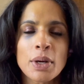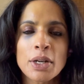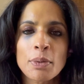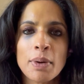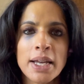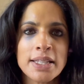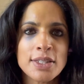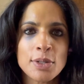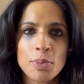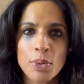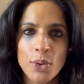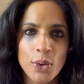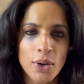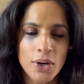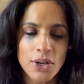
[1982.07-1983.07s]
it rains, it
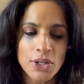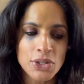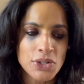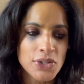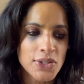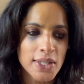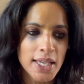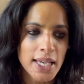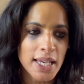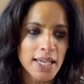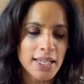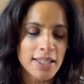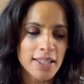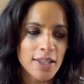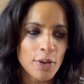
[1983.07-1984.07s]
pours,
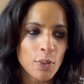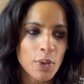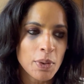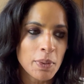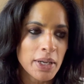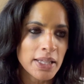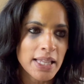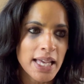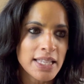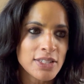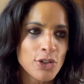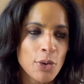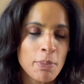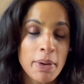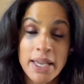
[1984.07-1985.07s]
we
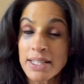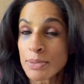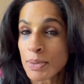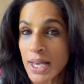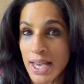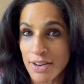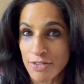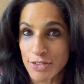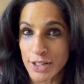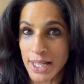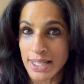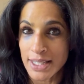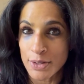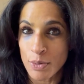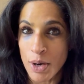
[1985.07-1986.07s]
realized our basement had
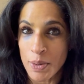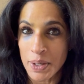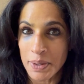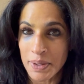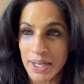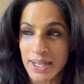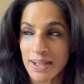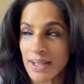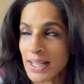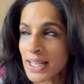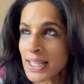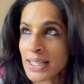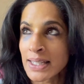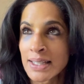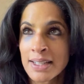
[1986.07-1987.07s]
flooded while we were
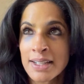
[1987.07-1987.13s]
gone,